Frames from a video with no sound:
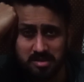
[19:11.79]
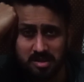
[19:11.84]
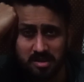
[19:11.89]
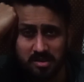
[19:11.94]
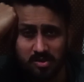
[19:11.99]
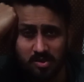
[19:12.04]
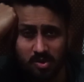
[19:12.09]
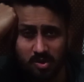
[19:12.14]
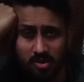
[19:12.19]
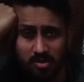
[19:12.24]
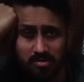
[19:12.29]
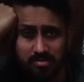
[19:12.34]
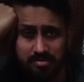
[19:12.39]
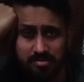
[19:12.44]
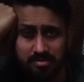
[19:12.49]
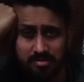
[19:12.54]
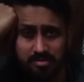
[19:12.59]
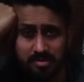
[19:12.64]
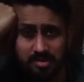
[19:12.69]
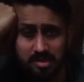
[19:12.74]
sign of
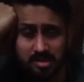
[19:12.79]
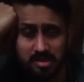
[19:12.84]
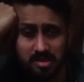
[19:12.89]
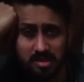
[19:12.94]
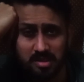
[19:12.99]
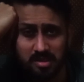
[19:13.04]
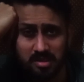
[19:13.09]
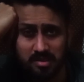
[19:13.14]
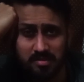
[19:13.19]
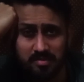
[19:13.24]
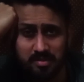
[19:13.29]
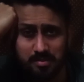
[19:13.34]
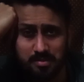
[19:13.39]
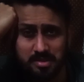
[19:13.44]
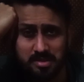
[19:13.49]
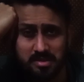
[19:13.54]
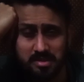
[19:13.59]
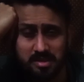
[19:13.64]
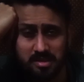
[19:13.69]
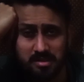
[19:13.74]
if the
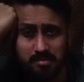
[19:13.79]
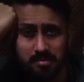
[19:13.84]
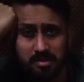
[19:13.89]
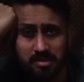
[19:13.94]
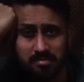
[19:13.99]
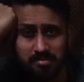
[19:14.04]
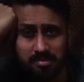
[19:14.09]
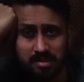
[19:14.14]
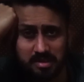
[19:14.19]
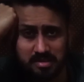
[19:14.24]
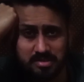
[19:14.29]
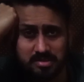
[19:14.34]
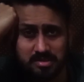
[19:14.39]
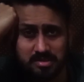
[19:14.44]
patient experience